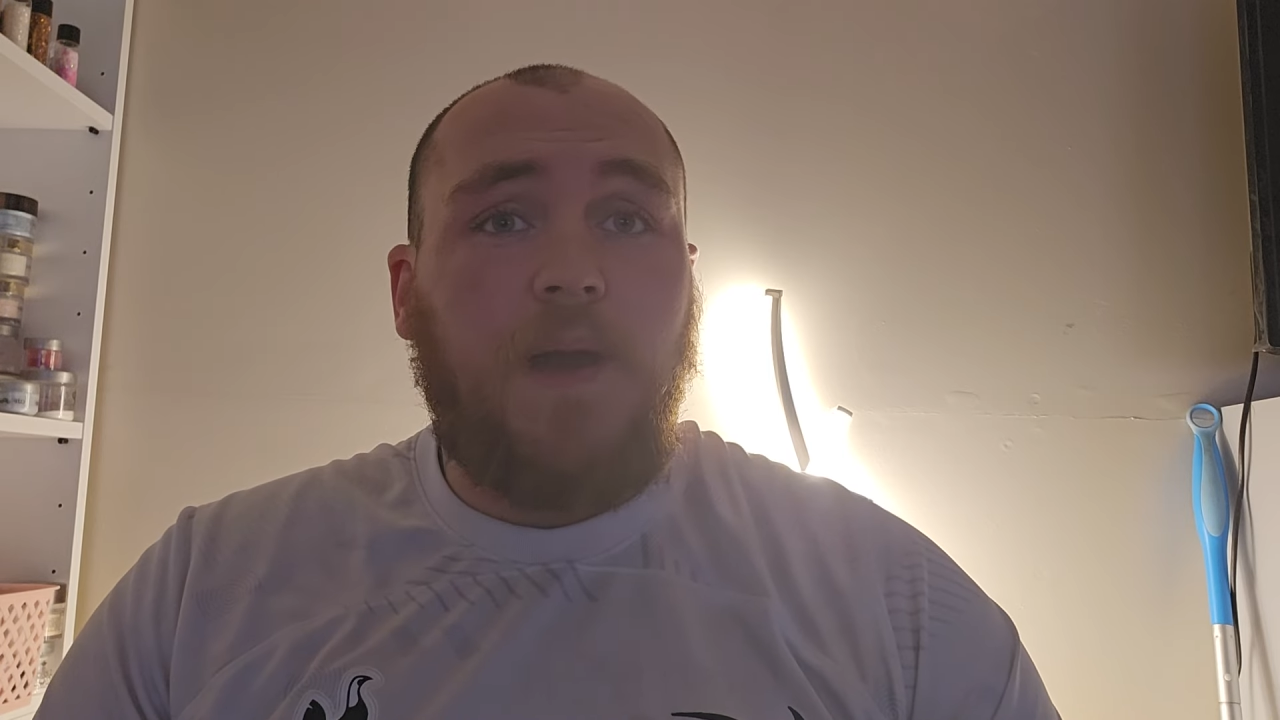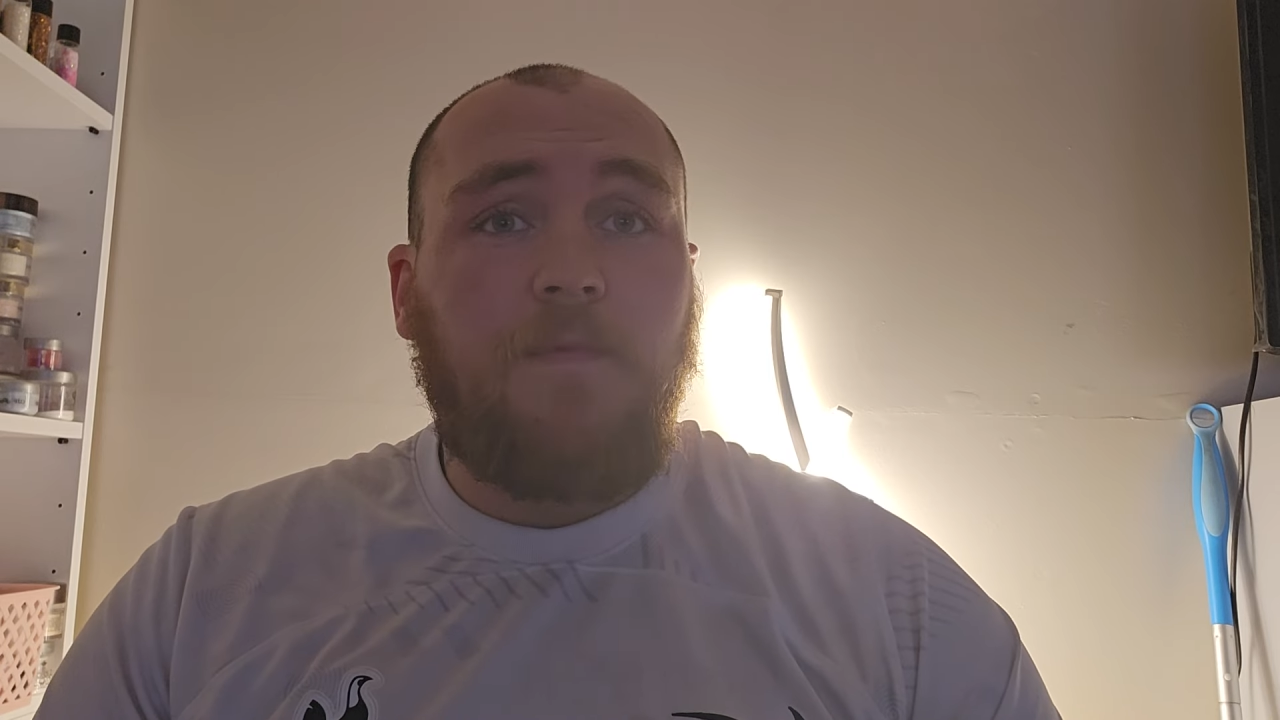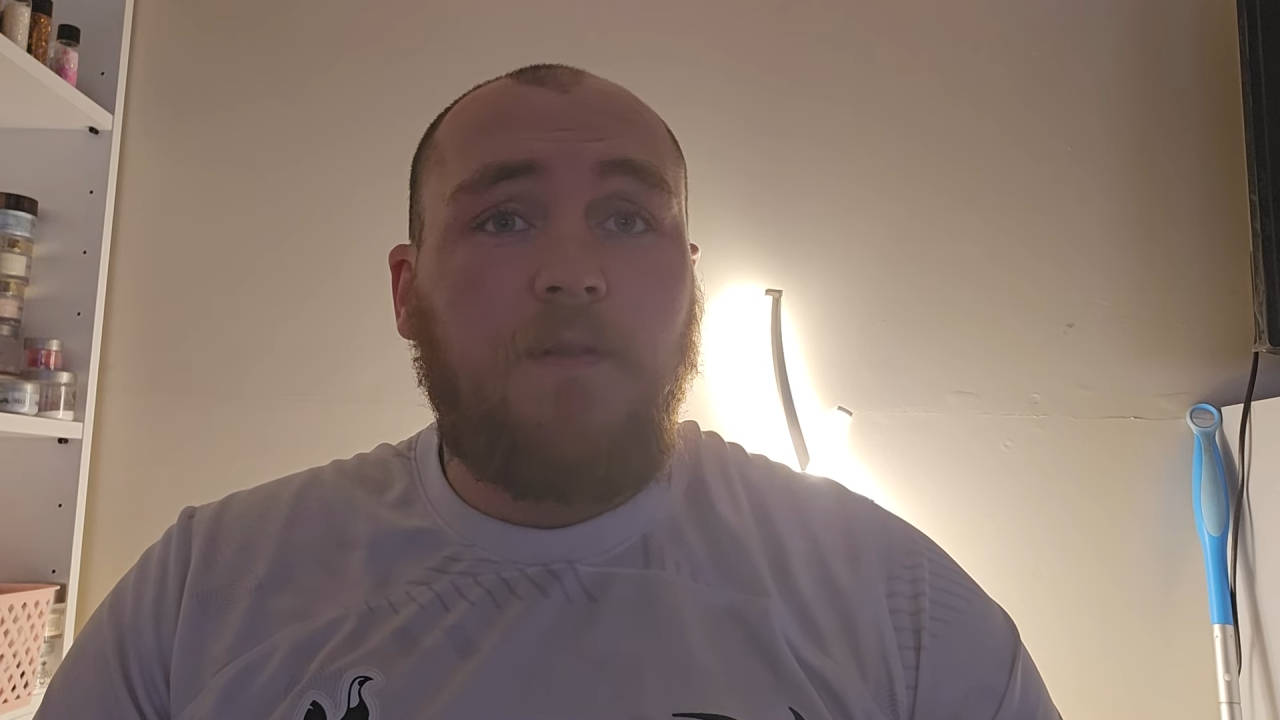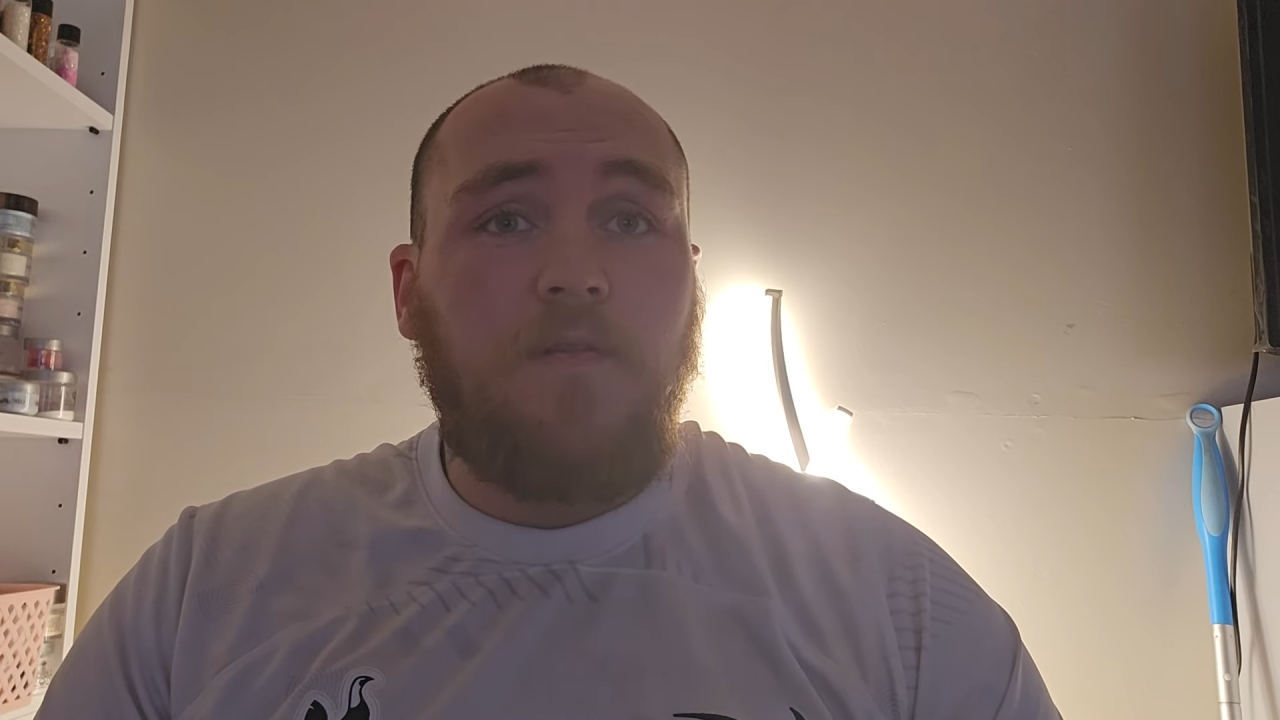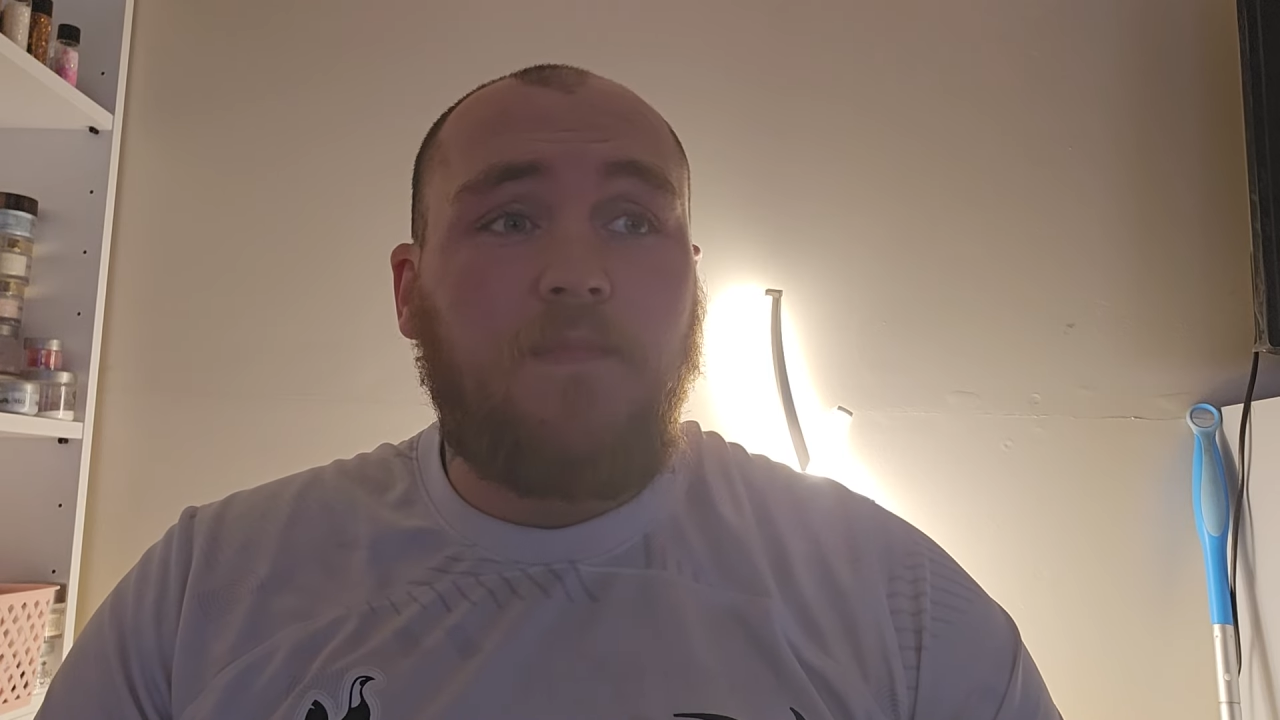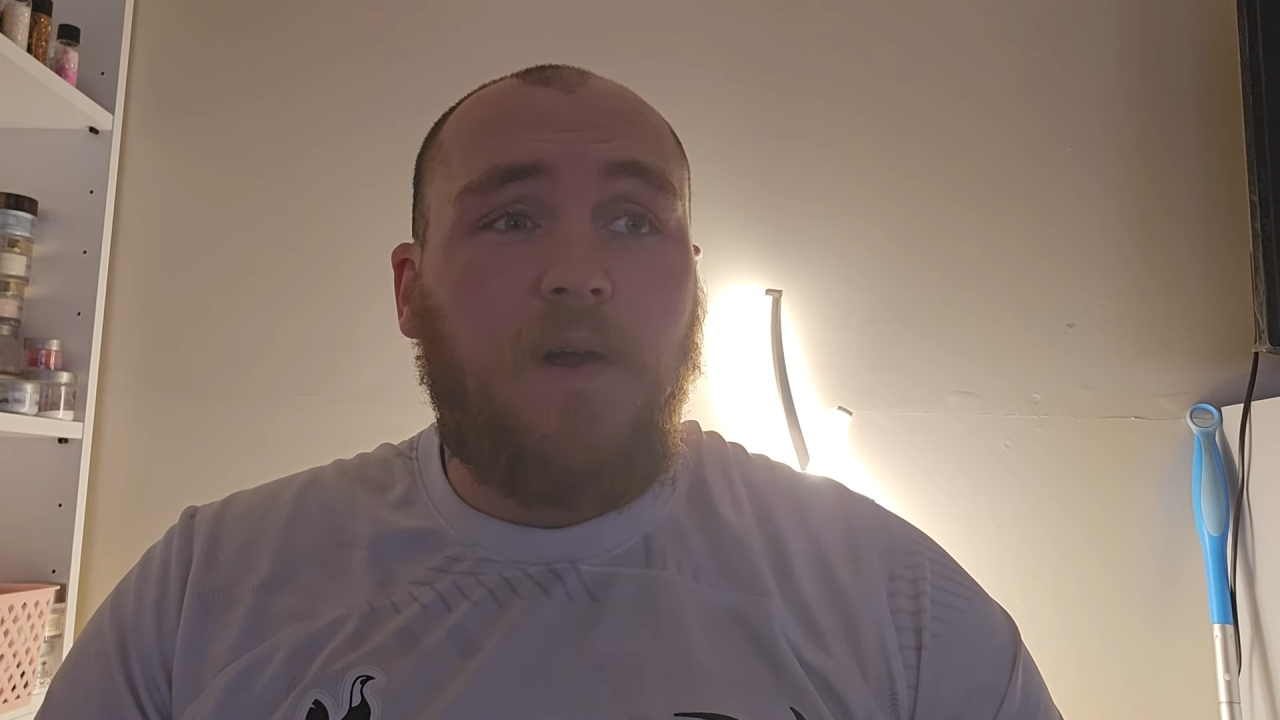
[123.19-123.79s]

absolute